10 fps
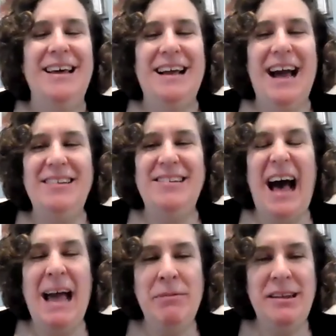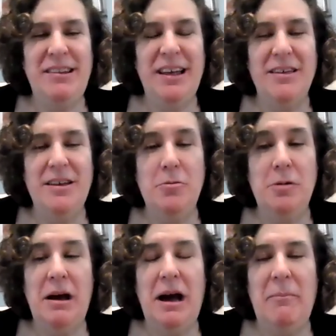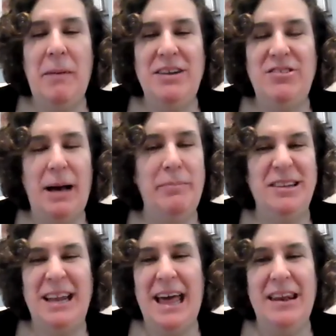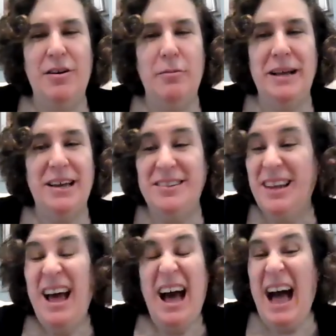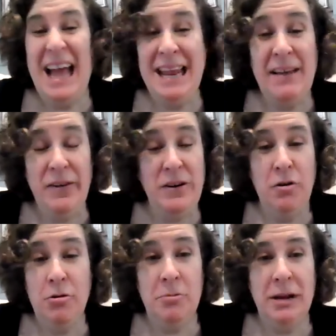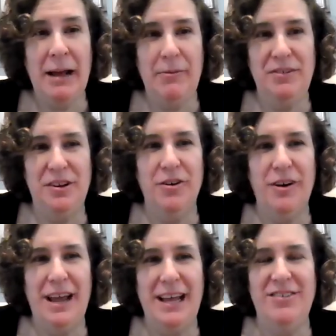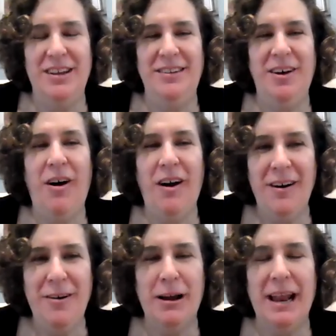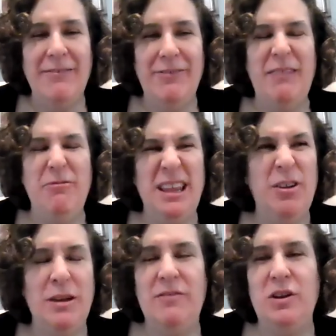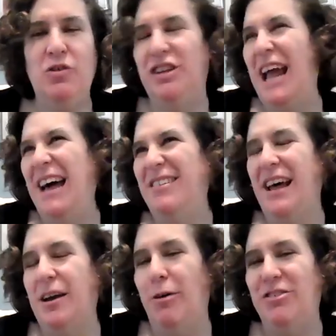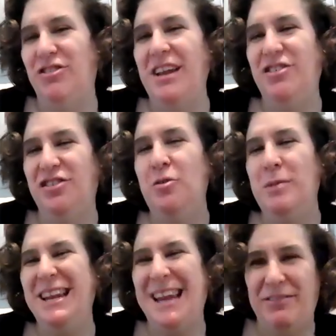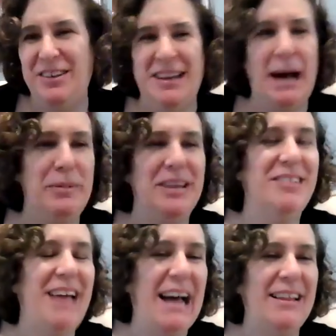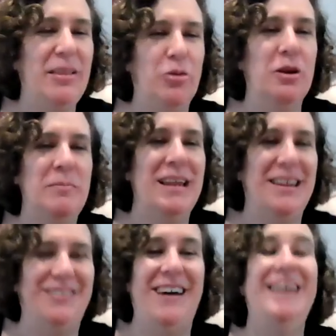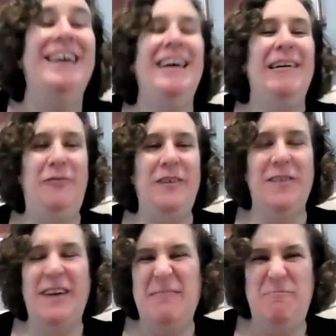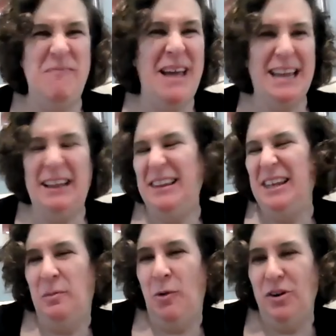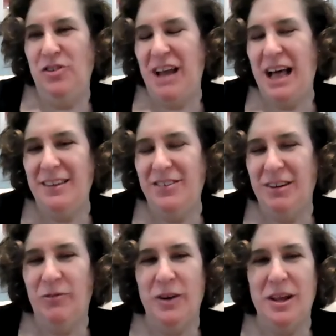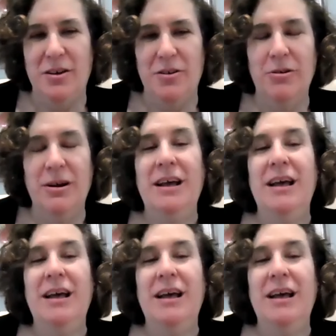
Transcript: Guys, I'm going to tell you my job as an editor because I never knew it when I was your age. It's a hard one. I've, i really don't even usually ask that question. I just knew we didn't have to stop at exactly 30 minutes. So I figured I'd make it a little more challenging for you.